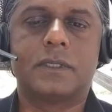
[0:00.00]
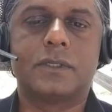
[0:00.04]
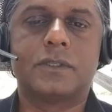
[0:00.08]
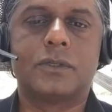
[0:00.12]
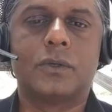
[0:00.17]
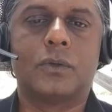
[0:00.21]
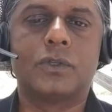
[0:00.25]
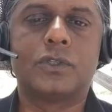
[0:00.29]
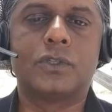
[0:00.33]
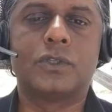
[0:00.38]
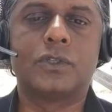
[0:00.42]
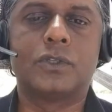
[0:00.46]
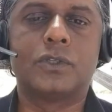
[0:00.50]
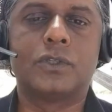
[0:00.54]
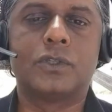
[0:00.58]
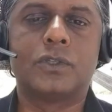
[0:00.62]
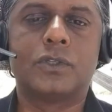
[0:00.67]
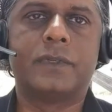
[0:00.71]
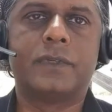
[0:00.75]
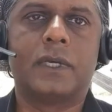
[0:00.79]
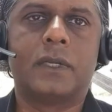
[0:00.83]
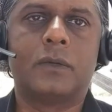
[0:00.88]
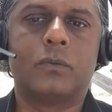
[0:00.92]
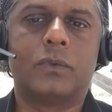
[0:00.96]
So what
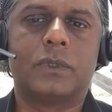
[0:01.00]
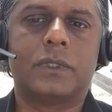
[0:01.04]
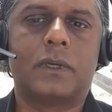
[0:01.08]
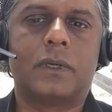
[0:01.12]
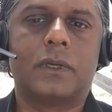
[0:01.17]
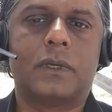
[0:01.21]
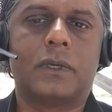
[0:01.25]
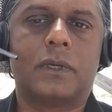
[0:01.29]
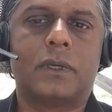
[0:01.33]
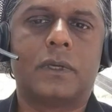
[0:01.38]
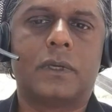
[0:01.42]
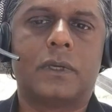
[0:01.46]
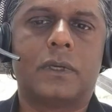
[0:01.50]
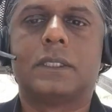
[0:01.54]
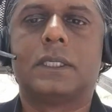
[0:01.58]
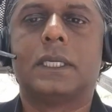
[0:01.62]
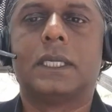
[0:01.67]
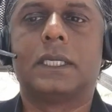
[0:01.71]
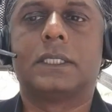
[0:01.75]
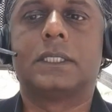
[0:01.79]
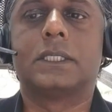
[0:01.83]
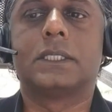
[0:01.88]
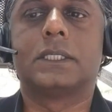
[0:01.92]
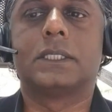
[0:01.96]
we've done with our
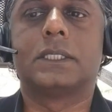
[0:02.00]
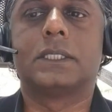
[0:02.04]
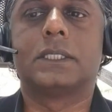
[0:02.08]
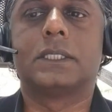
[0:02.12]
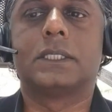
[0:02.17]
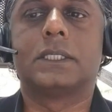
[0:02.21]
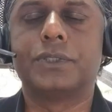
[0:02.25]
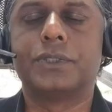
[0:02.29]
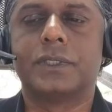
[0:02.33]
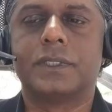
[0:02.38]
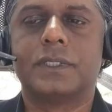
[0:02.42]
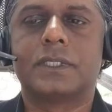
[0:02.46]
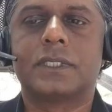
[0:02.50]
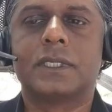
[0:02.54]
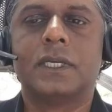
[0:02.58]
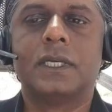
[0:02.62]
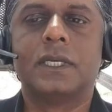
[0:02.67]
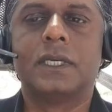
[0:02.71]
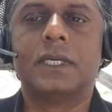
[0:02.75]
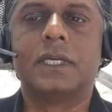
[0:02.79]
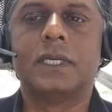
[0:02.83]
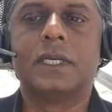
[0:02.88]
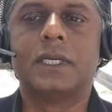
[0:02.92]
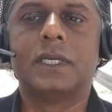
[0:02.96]
cloud-connected solutions
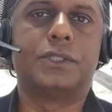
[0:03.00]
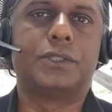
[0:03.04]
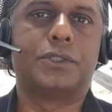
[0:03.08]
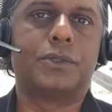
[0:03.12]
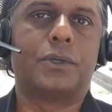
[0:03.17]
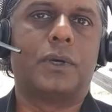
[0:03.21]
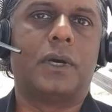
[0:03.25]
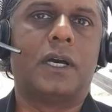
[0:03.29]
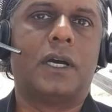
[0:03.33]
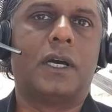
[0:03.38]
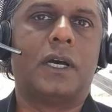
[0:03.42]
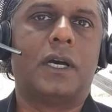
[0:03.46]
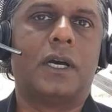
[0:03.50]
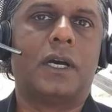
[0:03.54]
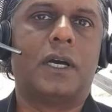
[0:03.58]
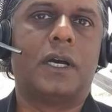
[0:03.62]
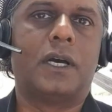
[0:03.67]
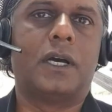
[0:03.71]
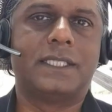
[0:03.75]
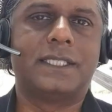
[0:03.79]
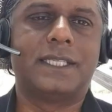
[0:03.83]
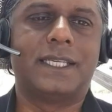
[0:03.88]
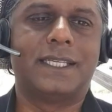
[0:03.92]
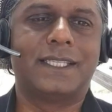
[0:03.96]
is ensure how do we
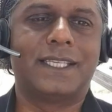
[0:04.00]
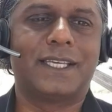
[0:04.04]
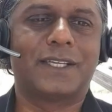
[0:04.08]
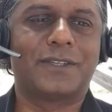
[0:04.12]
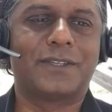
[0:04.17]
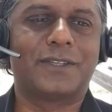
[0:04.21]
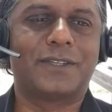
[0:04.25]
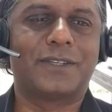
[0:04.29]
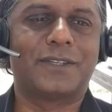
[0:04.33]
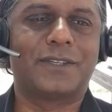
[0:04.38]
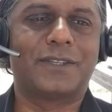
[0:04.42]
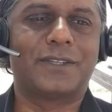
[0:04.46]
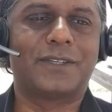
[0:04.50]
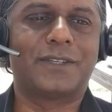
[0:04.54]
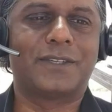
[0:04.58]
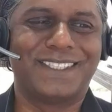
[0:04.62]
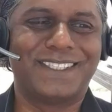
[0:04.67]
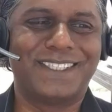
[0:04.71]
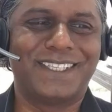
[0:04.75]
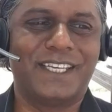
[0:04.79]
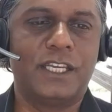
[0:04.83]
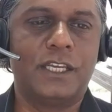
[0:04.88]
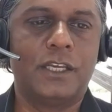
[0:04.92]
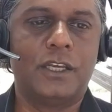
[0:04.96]
maintain that
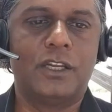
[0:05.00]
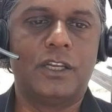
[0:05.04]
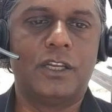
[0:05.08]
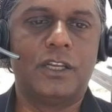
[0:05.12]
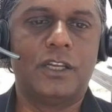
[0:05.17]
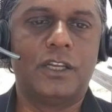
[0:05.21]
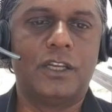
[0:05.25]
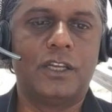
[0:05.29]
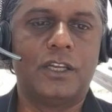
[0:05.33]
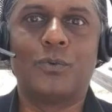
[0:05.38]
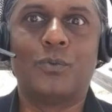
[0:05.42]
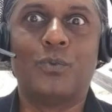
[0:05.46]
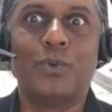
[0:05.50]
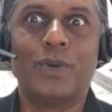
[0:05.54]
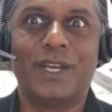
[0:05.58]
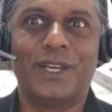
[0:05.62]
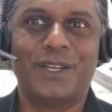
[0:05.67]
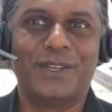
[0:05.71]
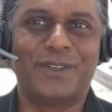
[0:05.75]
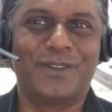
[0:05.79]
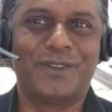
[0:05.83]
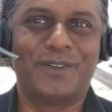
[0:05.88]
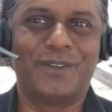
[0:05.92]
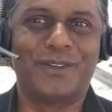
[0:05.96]
consistency, no matter where
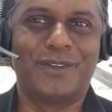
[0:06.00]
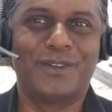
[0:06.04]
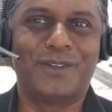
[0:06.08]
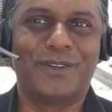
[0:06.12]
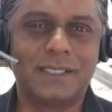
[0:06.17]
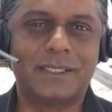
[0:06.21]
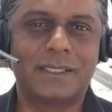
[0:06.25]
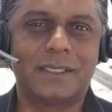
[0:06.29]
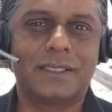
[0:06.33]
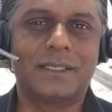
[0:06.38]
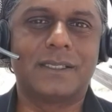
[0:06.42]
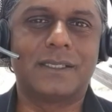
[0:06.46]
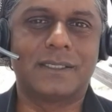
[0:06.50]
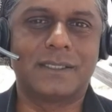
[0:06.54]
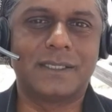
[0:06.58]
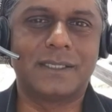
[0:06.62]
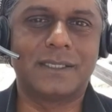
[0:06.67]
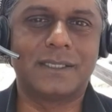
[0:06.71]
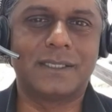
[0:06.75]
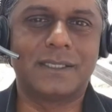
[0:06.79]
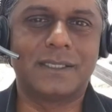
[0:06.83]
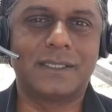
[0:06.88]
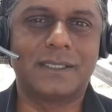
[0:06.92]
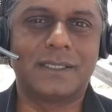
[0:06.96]
you're located, because
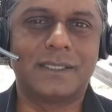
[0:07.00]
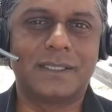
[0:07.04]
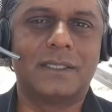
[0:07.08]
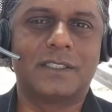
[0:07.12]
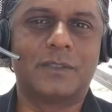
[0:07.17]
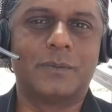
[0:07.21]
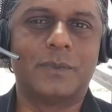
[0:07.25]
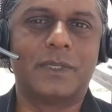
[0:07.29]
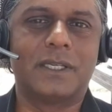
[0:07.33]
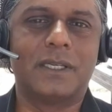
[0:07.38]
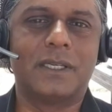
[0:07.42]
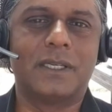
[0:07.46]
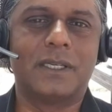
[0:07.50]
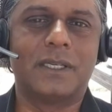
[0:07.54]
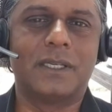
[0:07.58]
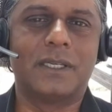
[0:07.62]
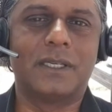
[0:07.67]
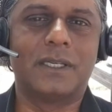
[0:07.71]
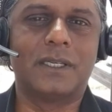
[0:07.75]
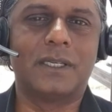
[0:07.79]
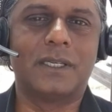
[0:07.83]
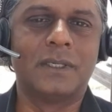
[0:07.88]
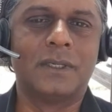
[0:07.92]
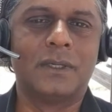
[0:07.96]
that's really ultimately what
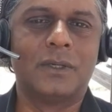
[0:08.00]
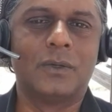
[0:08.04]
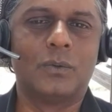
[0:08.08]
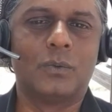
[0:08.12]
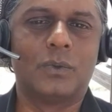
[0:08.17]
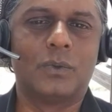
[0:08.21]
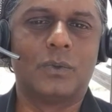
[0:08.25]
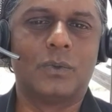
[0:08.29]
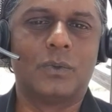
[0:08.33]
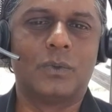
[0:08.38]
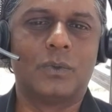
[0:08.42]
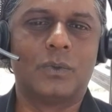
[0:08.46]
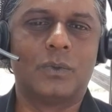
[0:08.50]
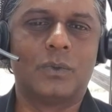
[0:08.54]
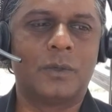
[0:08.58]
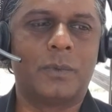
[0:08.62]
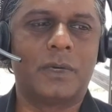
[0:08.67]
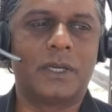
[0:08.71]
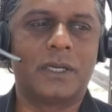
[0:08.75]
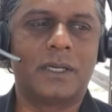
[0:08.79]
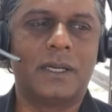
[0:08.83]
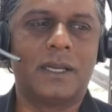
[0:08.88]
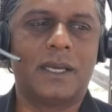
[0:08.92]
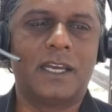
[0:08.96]
we talk
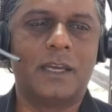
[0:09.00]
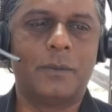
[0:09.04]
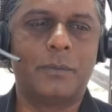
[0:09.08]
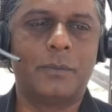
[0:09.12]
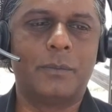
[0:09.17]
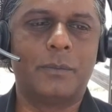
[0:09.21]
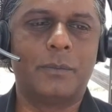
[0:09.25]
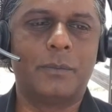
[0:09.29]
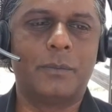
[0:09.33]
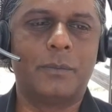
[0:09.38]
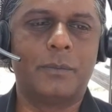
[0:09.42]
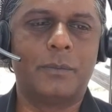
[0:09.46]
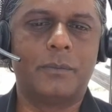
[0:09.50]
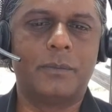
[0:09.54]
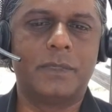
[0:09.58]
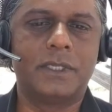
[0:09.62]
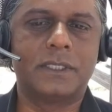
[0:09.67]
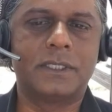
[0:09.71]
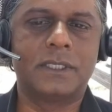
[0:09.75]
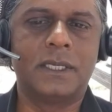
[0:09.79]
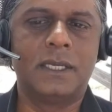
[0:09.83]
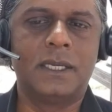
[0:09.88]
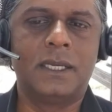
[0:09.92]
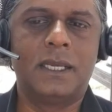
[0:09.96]
about in a hybrid environment.